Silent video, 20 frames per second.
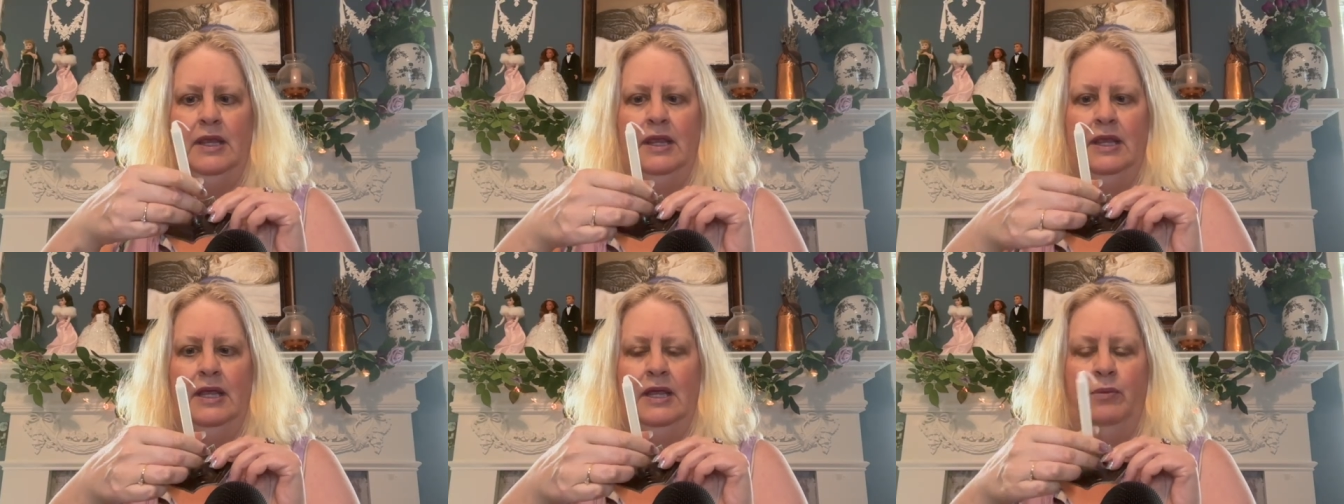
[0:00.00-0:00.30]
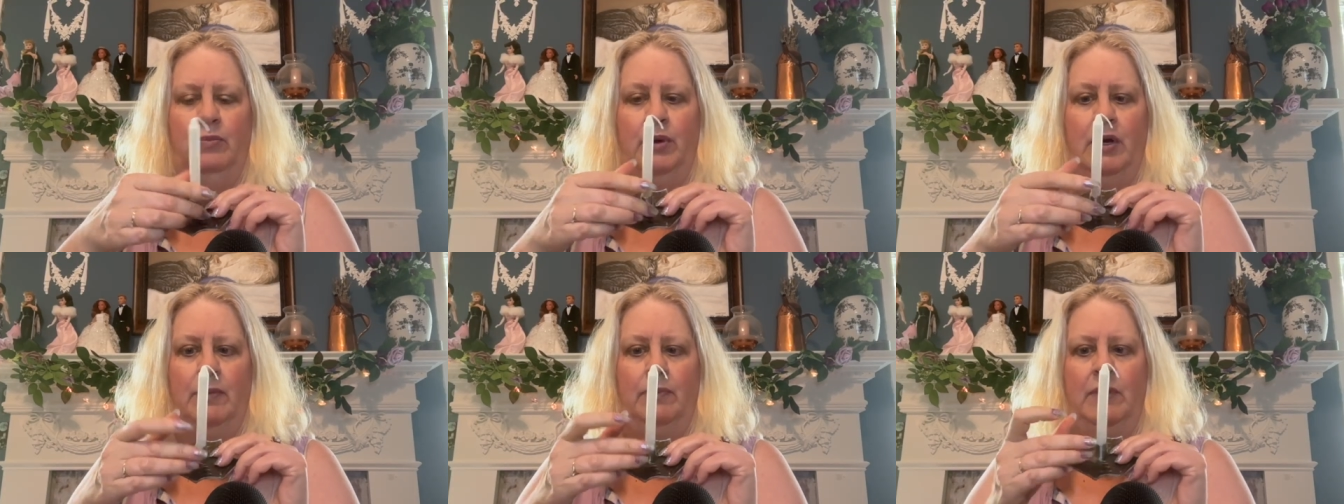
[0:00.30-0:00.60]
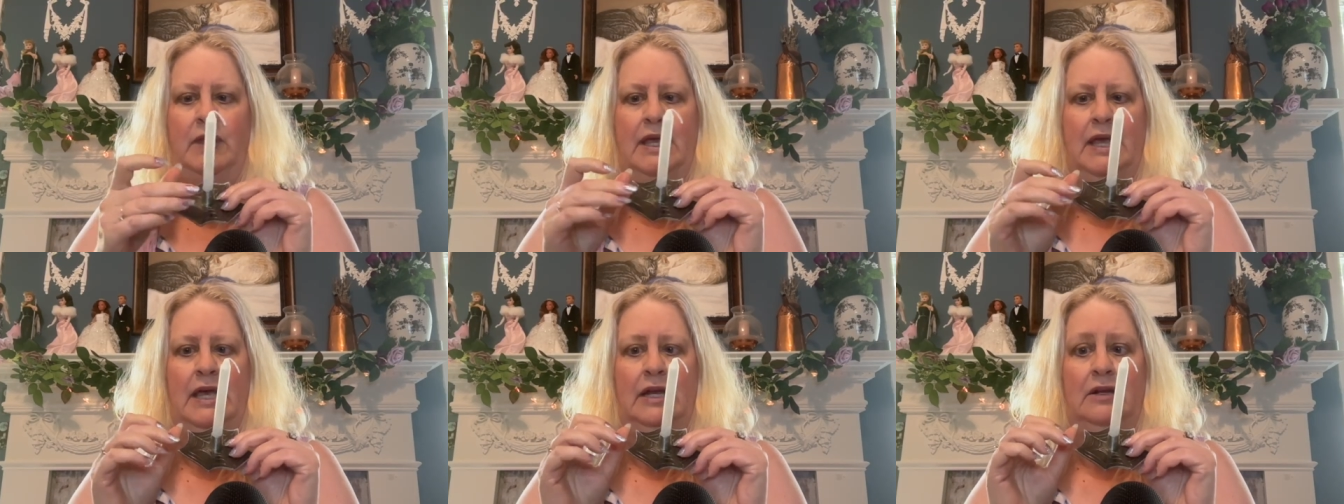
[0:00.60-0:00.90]
Then pop the
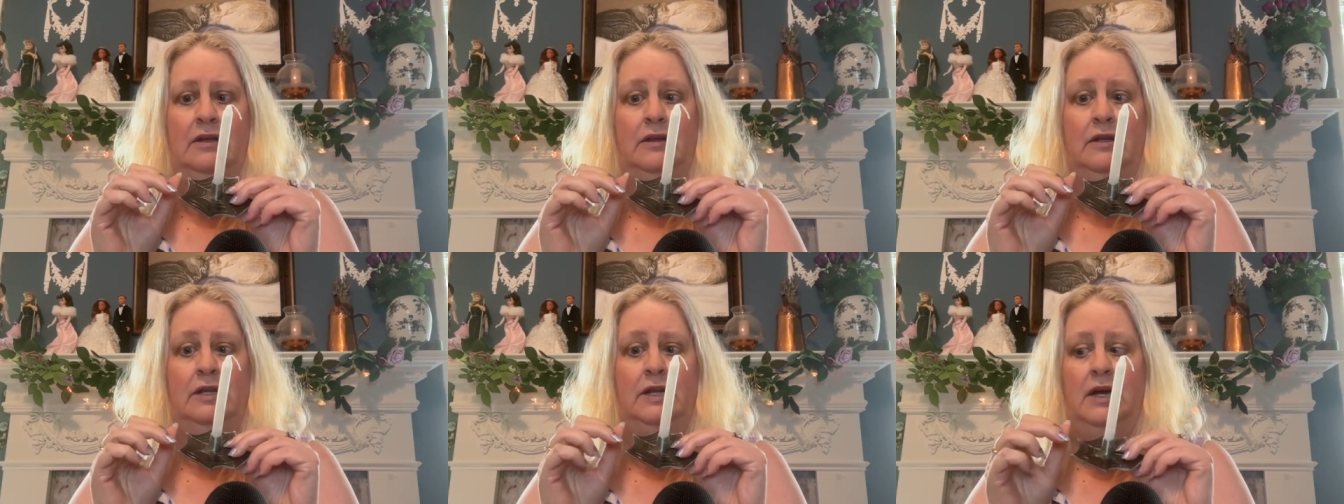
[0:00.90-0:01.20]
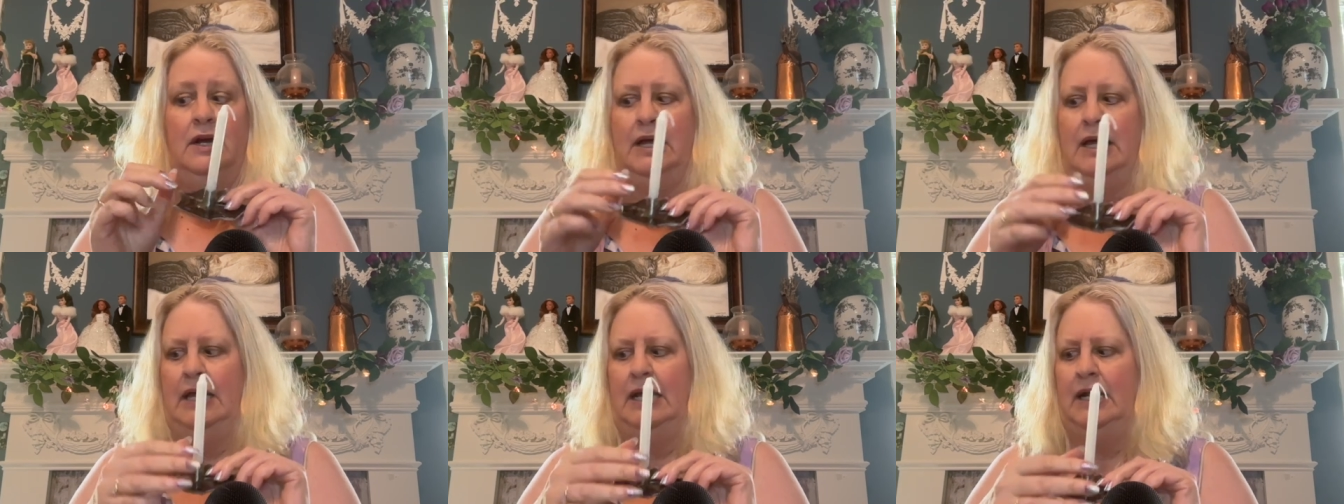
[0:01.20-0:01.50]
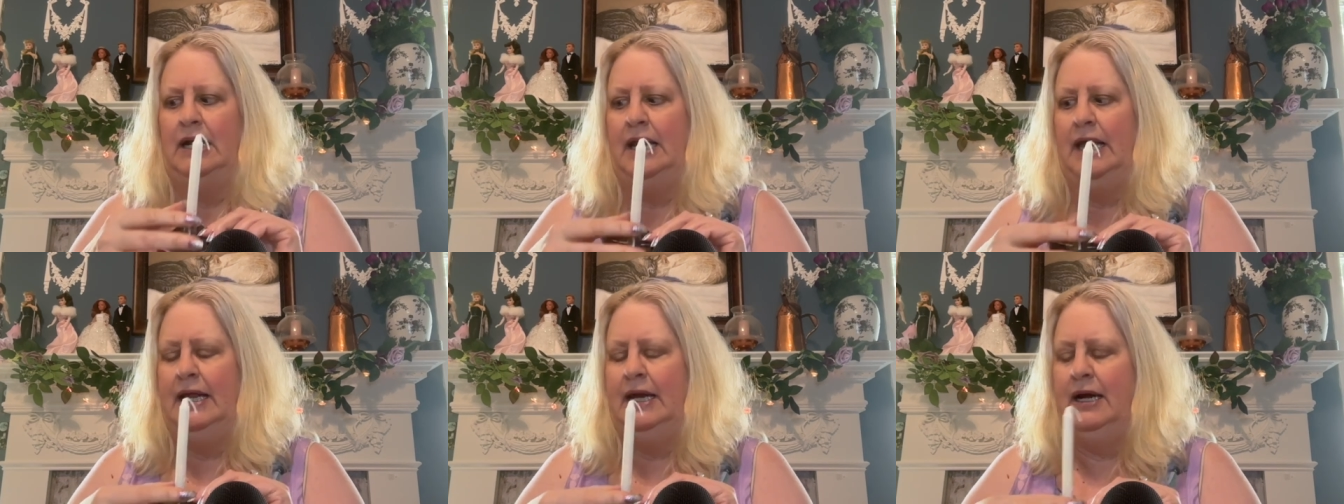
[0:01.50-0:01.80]
candle in there and
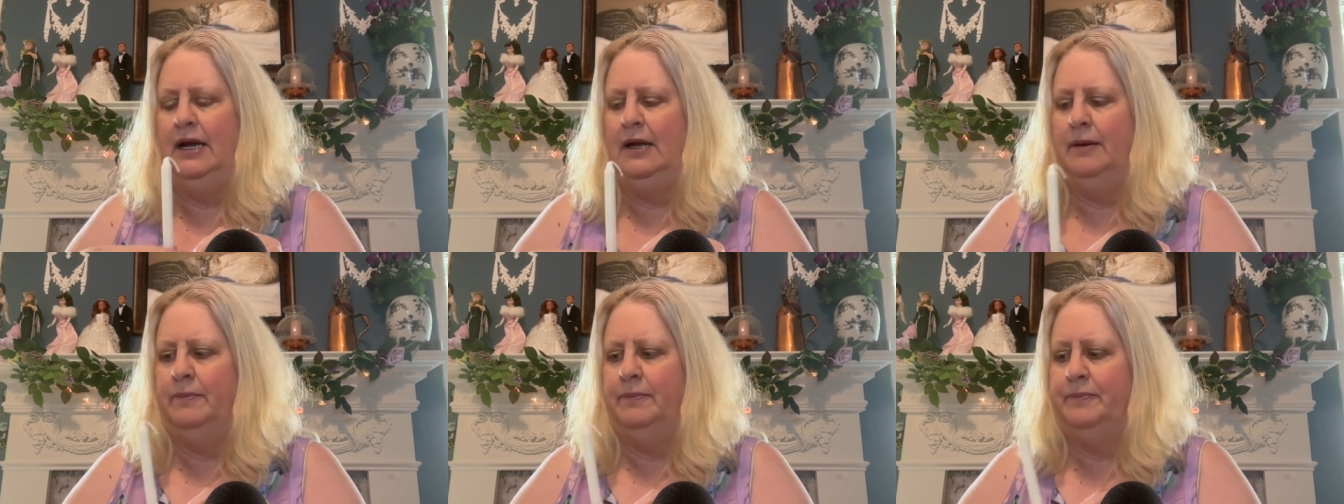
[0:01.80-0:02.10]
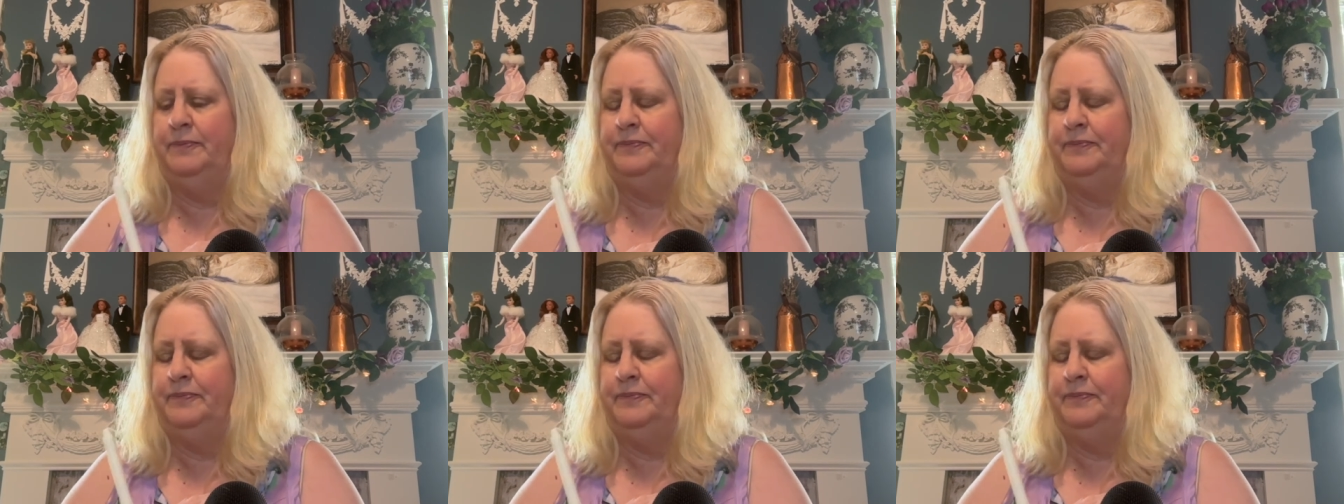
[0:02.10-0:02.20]
light it up.